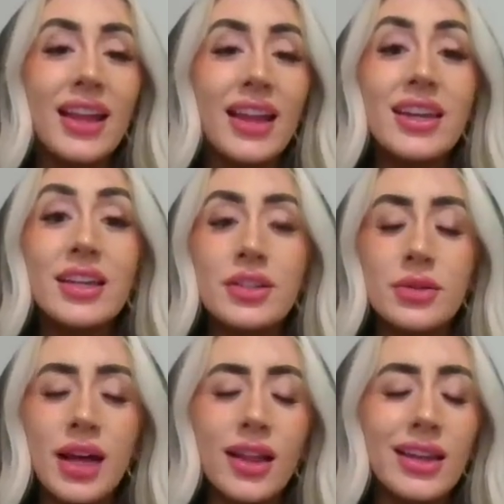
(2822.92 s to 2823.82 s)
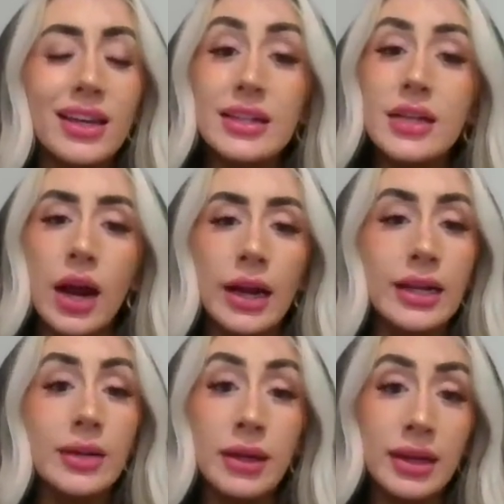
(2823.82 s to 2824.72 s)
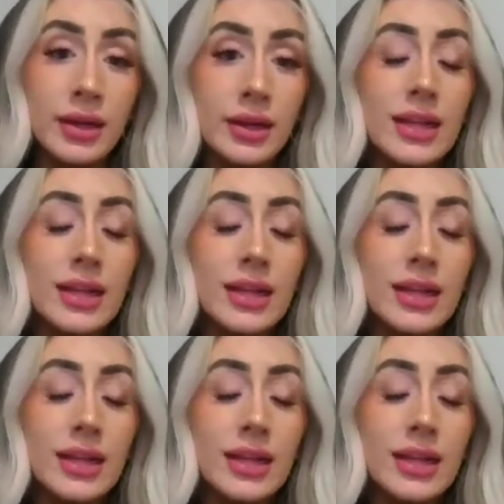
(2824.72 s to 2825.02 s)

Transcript: And they do that like a tiny bit.